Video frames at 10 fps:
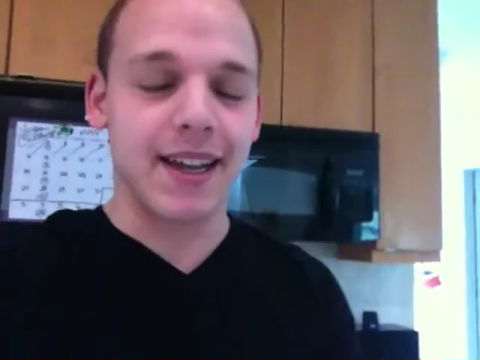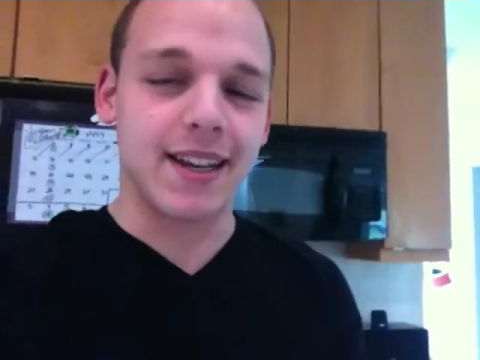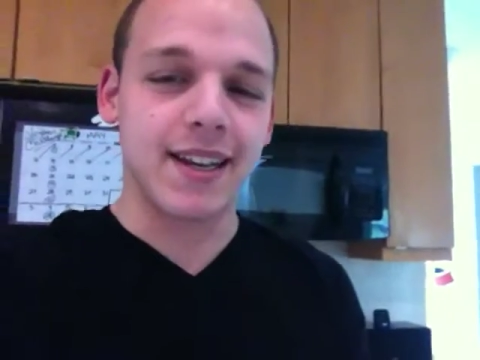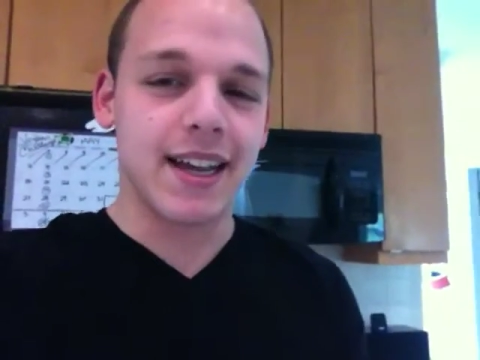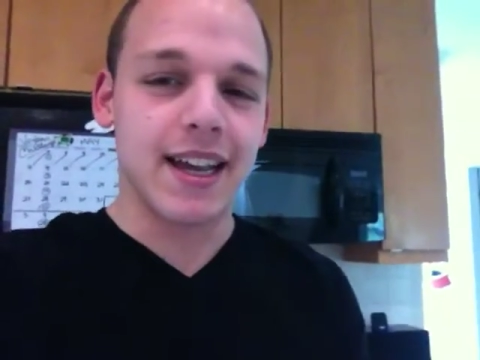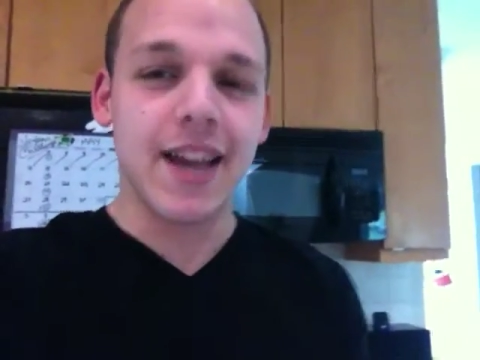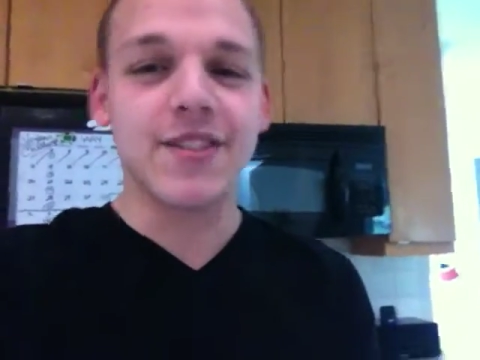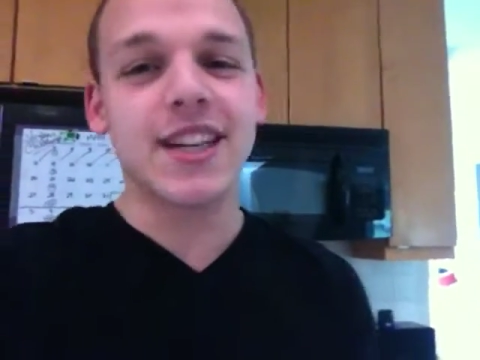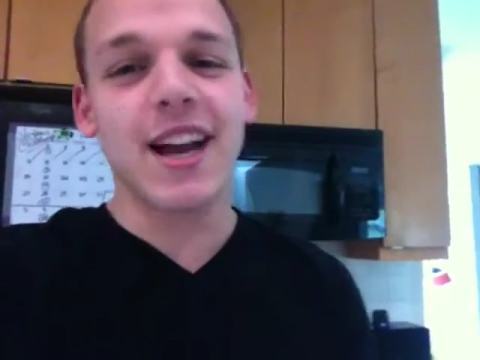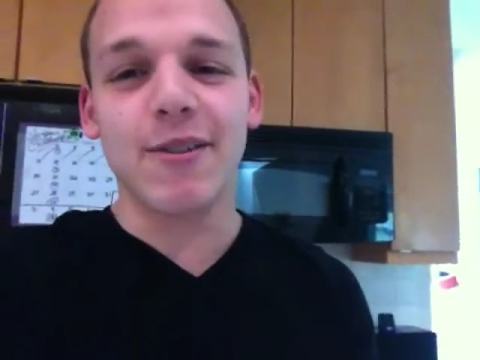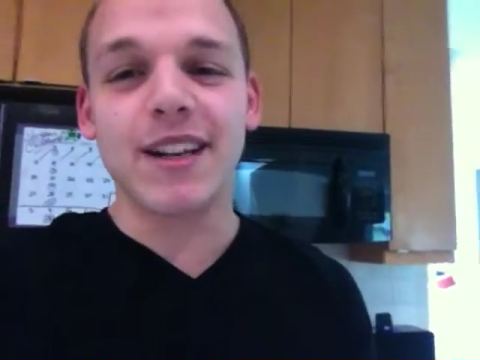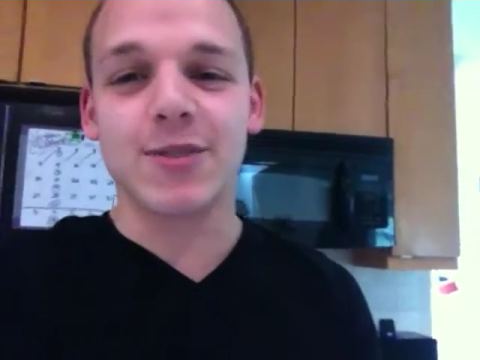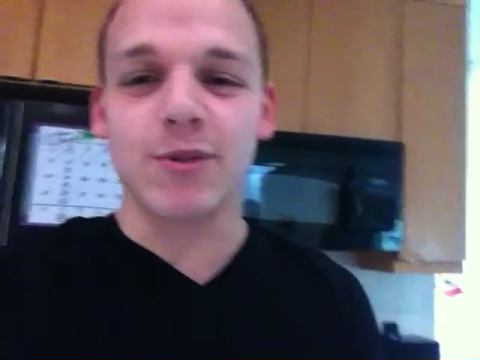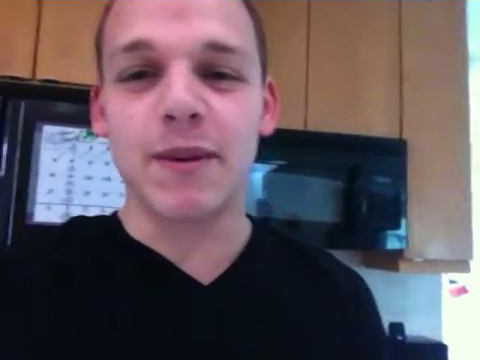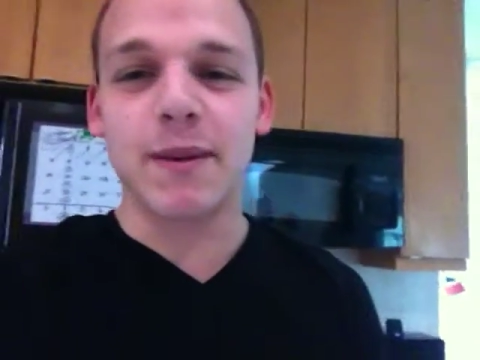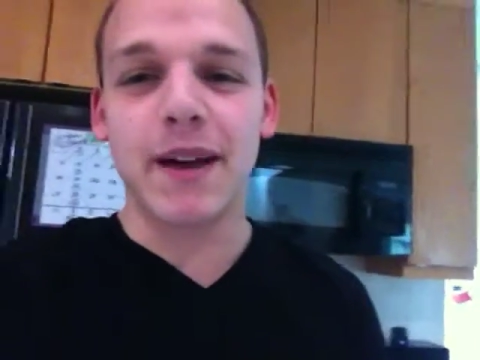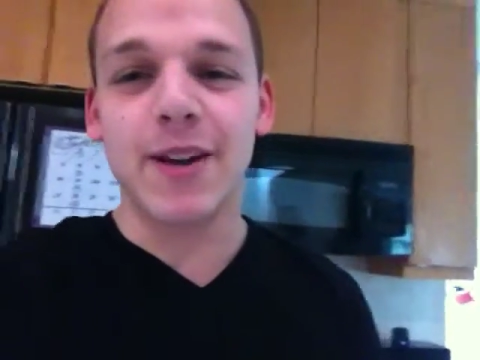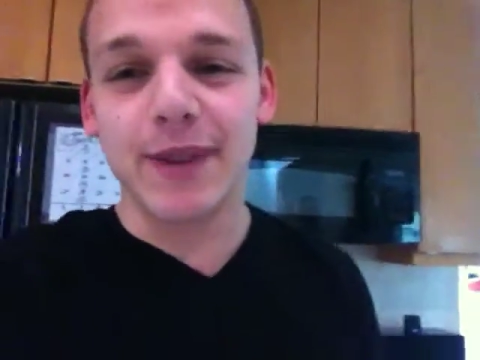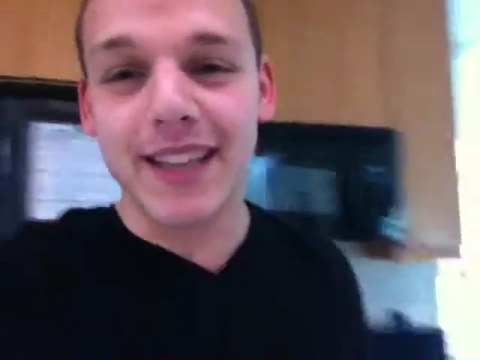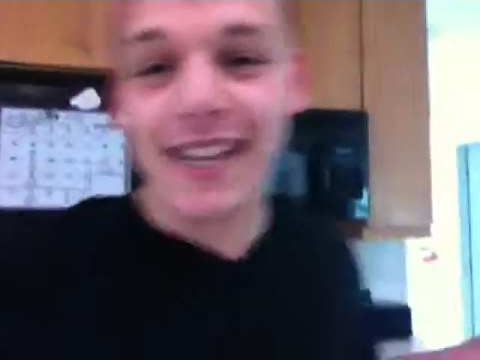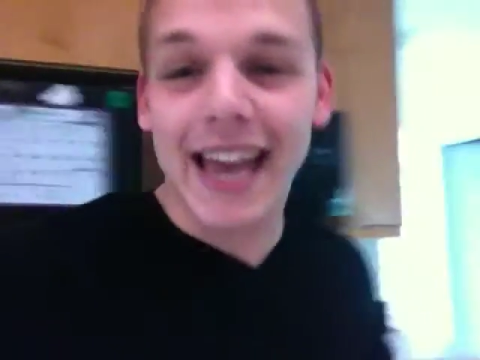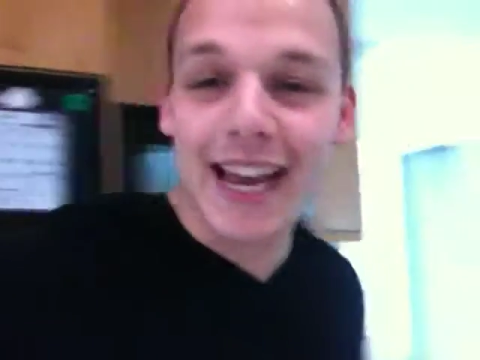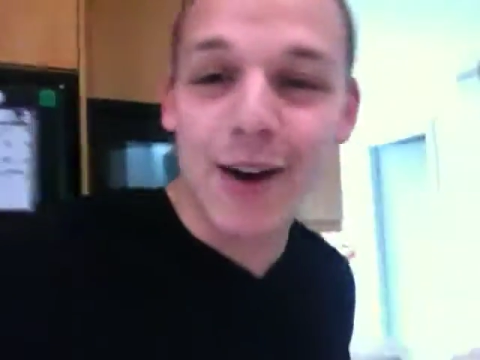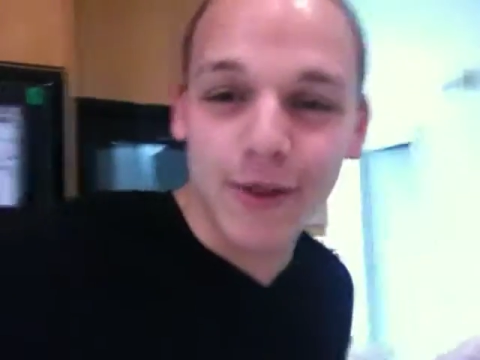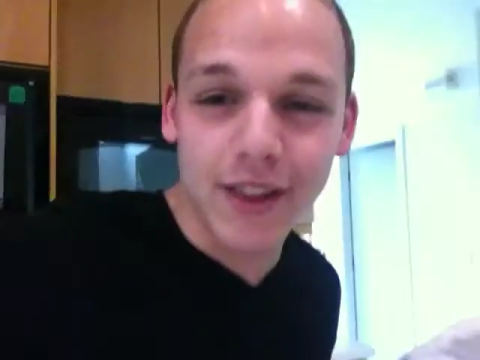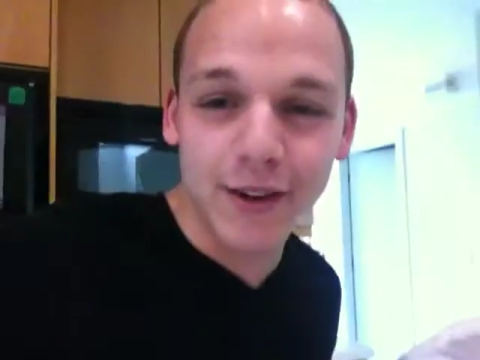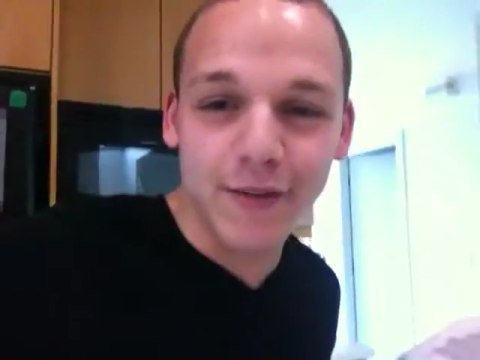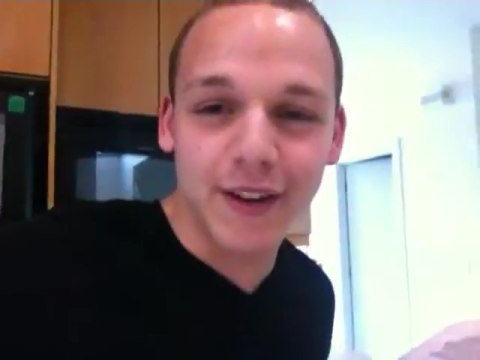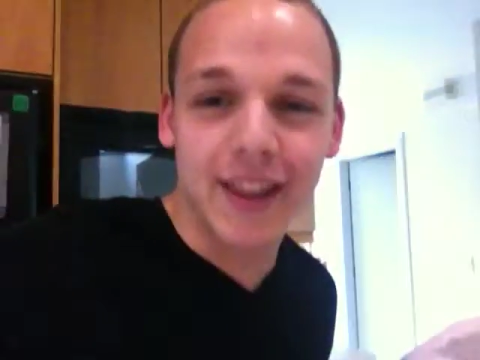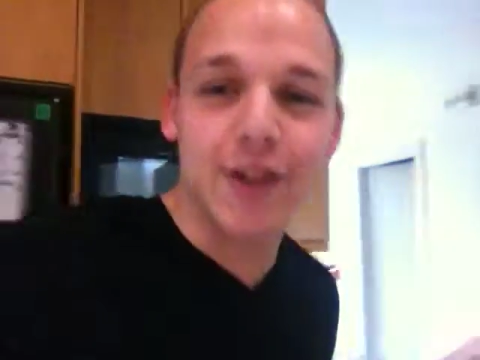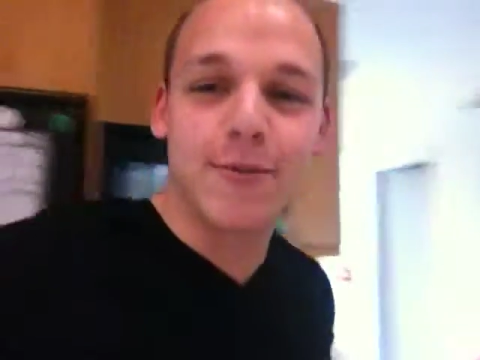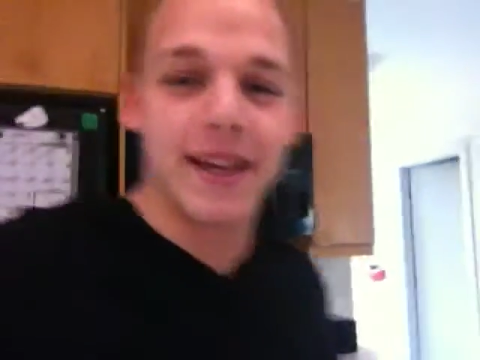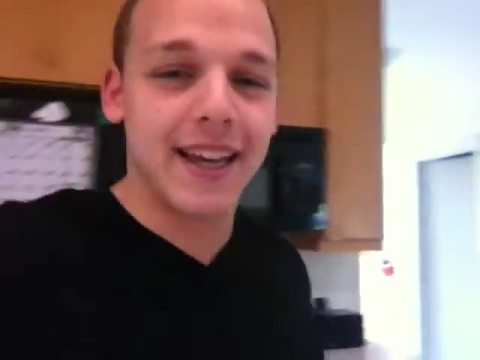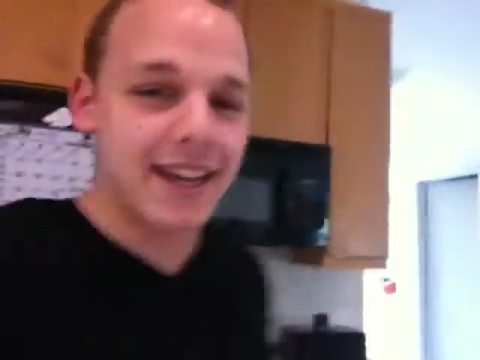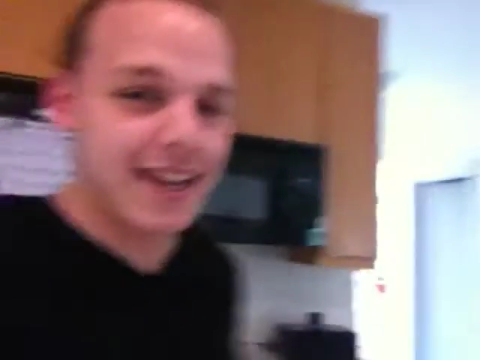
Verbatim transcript: and if she got rest, it would be better. We get to hang out with her we're for a little bit.